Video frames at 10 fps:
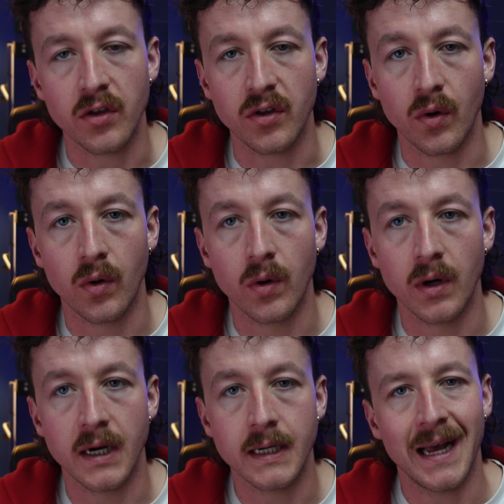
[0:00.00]

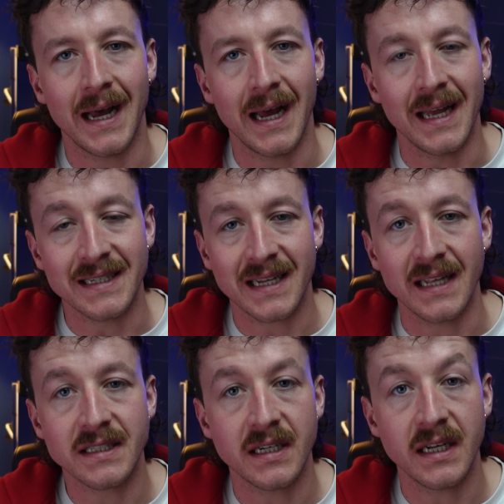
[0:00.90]
your
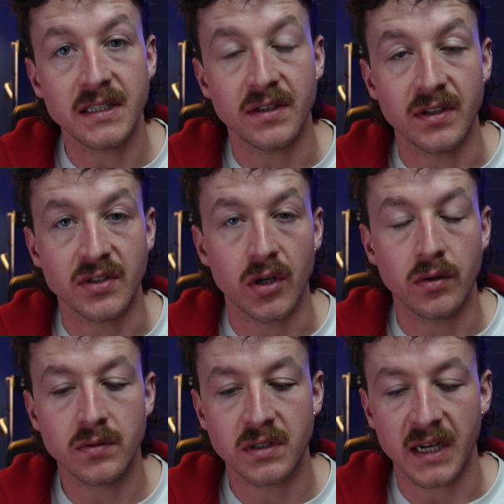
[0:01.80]
intensities in the zones.